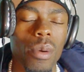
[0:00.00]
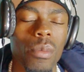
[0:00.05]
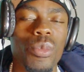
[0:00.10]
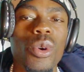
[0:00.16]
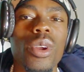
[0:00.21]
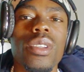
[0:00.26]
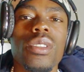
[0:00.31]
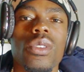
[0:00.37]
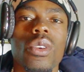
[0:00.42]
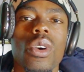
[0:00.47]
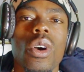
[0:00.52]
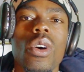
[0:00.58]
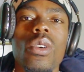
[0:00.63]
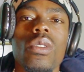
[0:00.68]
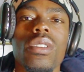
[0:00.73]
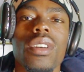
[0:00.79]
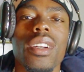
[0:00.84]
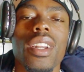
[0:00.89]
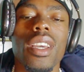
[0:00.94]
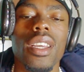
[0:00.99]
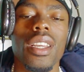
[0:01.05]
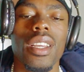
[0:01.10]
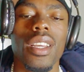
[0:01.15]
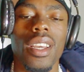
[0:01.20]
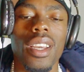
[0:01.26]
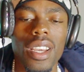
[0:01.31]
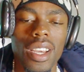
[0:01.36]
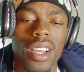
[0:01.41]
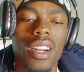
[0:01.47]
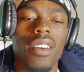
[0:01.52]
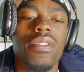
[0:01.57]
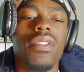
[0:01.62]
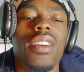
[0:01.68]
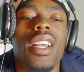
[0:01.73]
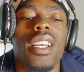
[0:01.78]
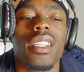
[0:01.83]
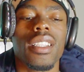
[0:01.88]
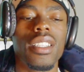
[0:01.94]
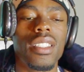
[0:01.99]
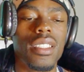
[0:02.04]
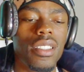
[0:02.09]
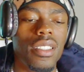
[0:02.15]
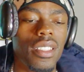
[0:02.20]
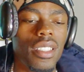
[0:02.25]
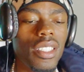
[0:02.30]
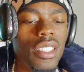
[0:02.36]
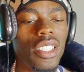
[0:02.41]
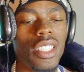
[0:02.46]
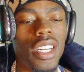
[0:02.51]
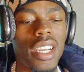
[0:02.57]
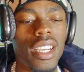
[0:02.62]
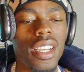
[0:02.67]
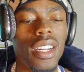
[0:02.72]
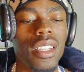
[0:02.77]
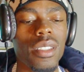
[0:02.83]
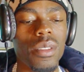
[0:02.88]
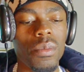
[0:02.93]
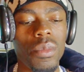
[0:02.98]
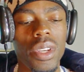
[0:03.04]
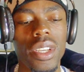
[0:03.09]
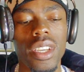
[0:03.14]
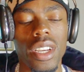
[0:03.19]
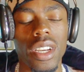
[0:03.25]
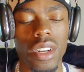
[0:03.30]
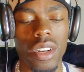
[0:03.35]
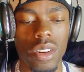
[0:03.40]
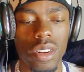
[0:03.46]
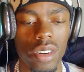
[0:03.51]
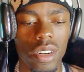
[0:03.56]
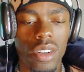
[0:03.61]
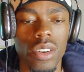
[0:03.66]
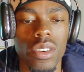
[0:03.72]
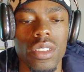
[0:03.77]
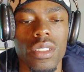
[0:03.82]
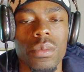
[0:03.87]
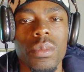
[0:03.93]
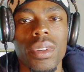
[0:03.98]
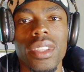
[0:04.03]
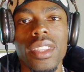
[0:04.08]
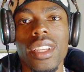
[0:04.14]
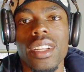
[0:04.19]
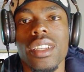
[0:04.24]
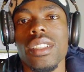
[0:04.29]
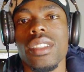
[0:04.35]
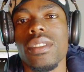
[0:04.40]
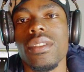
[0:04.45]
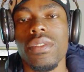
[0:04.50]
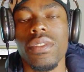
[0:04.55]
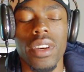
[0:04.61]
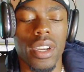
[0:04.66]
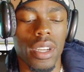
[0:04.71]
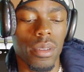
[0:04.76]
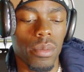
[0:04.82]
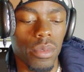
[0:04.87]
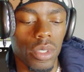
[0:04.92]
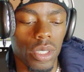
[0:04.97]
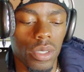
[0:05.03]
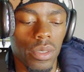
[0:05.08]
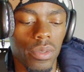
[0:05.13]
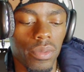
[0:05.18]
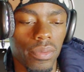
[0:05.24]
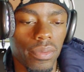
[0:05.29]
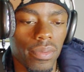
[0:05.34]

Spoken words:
Bro, it's cold, ne? And I feel like this jacket is making a lot of noise, but then it's fine. So.